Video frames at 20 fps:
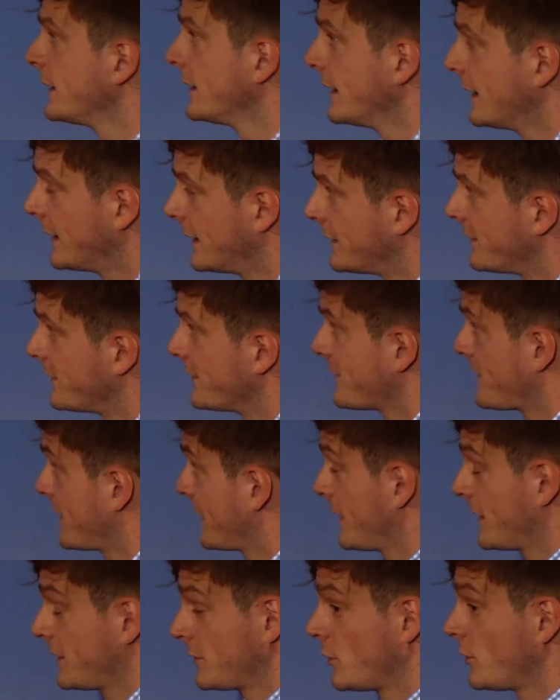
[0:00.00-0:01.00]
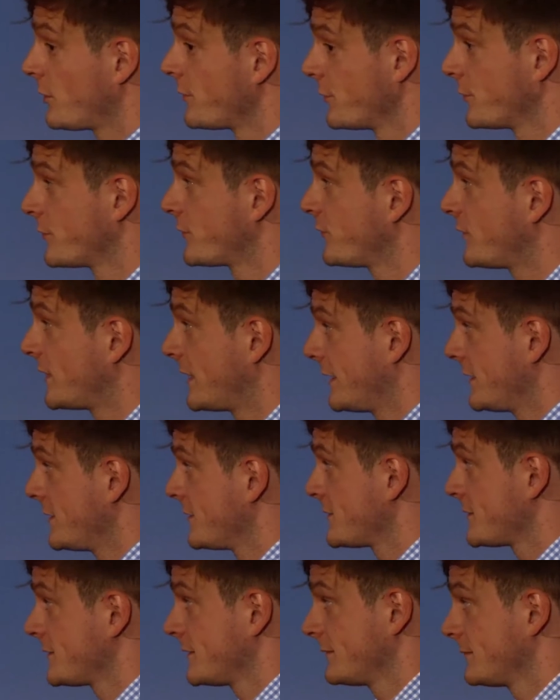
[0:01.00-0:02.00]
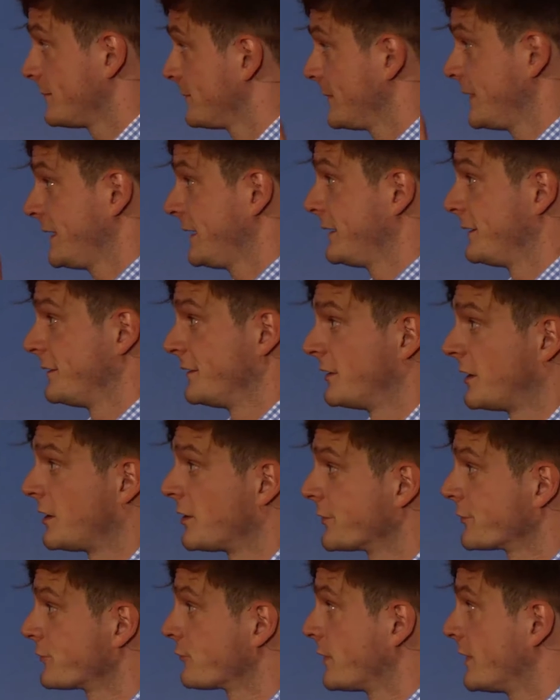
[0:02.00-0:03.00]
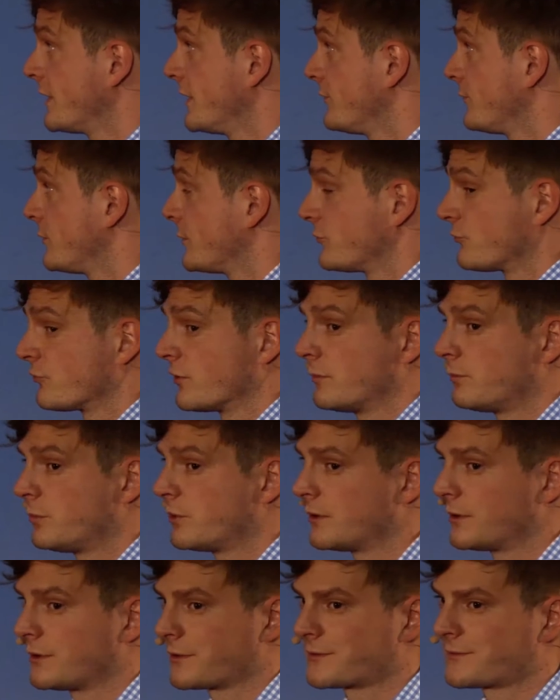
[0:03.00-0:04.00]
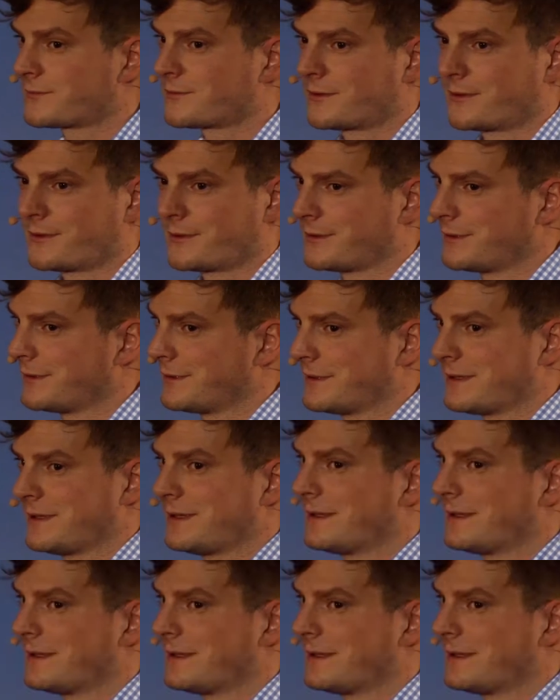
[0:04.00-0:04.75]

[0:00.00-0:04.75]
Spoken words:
And they had all those files in a hard drive, on Dropbox, on